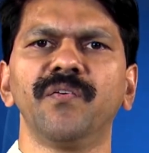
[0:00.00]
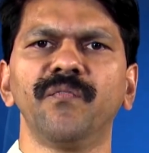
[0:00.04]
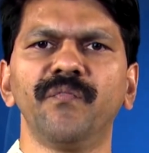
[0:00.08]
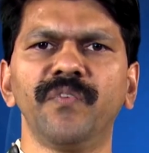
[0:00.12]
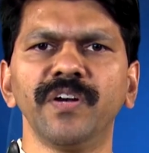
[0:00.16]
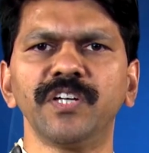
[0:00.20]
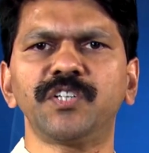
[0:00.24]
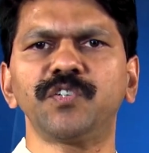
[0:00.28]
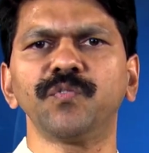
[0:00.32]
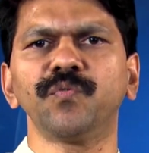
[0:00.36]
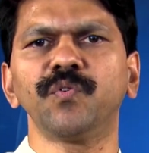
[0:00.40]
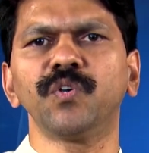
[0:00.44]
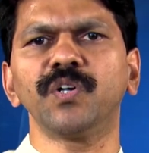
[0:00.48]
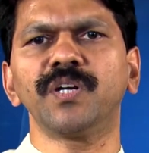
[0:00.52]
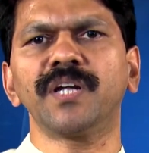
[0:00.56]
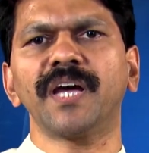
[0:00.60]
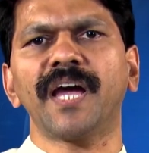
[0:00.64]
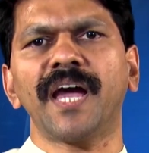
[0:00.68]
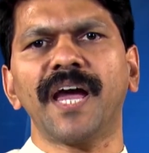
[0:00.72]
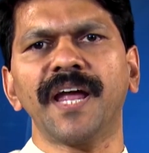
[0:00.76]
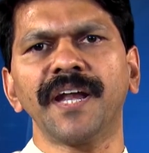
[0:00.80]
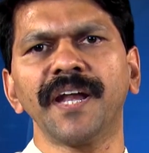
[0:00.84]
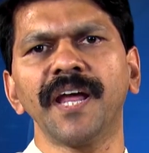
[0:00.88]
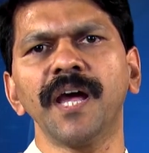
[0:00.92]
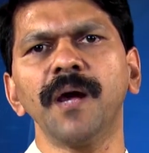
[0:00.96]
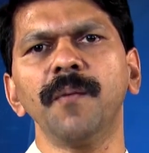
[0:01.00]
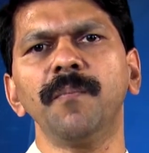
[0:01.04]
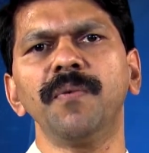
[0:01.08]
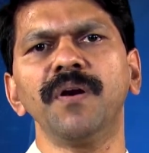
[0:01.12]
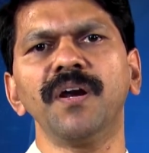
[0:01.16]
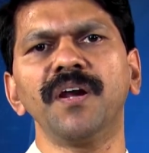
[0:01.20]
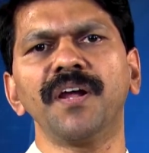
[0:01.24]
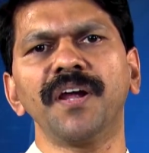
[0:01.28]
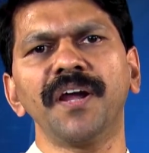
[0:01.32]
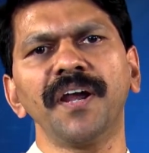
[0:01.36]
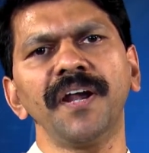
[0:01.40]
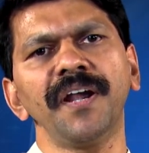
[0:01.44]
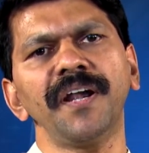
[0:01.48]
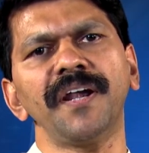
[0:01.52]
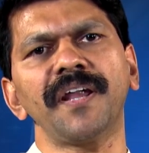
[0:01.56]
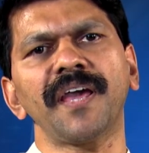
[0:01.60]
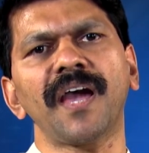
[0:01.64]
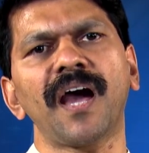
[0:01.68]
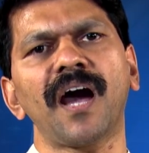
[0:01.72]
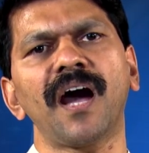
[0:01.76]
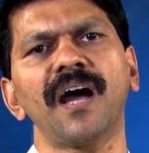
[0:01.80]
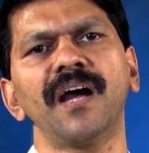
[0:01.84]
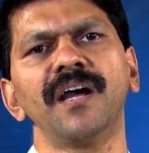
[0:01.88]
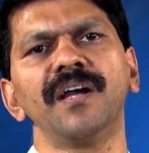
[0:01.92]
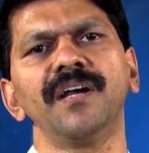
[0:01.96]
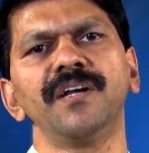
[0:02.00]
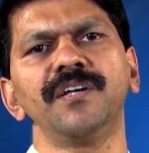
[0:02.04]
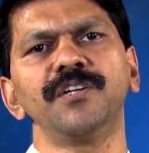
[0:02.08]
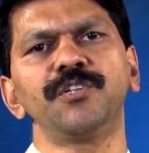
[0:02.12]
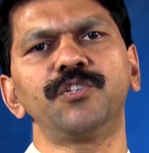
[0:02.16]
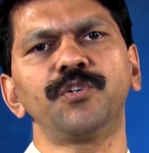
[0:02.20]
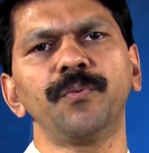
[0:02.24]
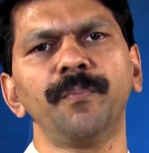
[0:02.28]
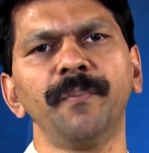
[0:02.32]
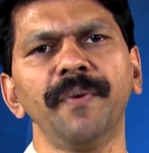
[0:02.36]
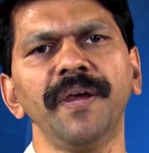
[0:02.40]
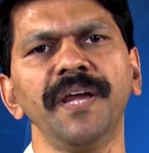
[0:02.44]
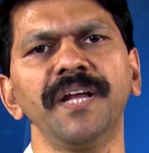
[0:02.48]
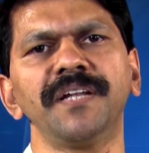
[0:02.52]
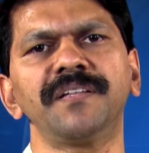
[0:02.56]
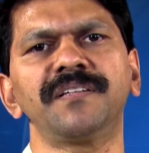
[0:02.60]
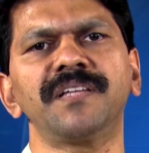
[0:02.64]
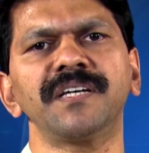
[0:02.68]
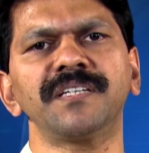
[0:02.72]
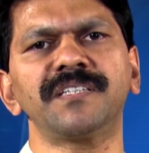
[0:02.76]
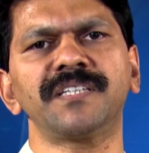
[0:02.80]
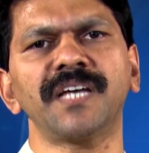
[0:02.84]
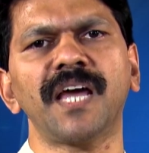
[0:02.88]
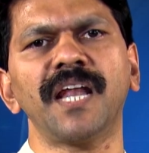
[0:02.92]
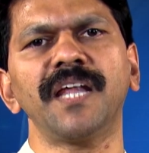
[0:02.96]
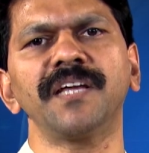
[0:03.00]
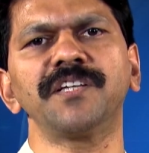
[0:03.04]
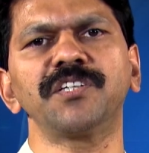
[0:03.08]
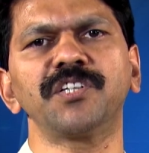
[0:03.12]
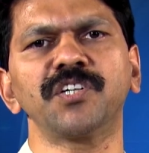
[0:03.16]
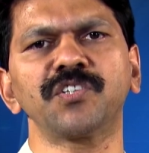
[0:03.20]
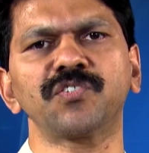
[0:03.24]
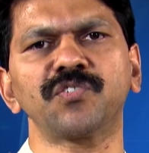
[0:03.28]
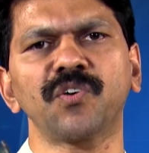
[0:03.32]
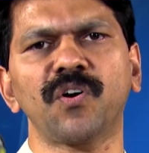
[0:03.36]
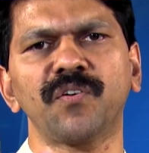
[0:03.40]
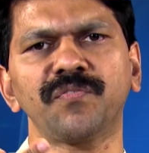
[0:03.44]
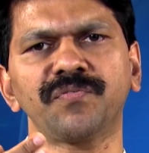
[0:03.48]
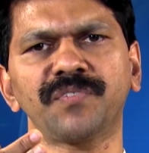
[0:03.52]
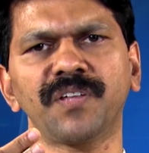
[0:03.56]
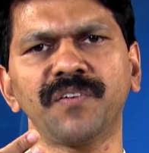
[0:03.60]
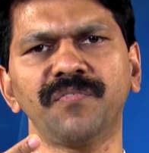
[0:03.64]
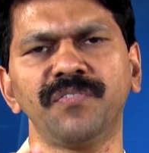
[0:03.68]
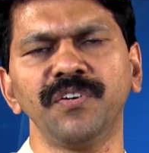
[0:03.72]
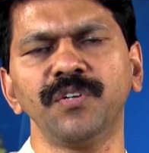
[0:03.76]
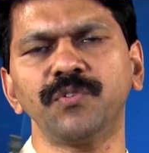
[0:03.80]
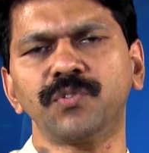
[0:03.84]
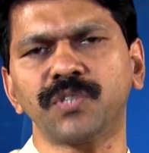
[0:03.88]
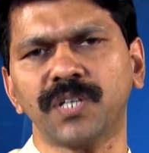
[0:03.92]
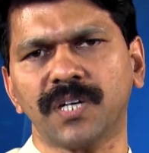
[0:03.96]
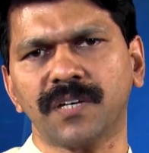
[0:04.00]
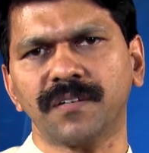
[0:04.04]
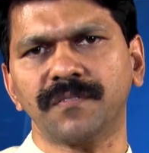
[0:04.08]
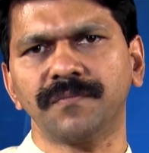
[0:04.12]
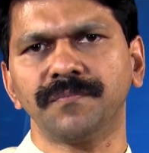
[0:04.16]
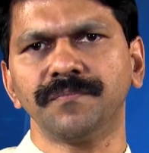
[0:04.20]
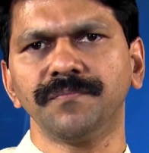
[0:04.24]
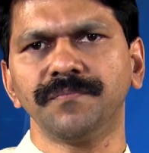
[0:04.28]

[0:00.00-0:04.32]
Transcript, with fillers: which would enable India to meet the challenges of the future.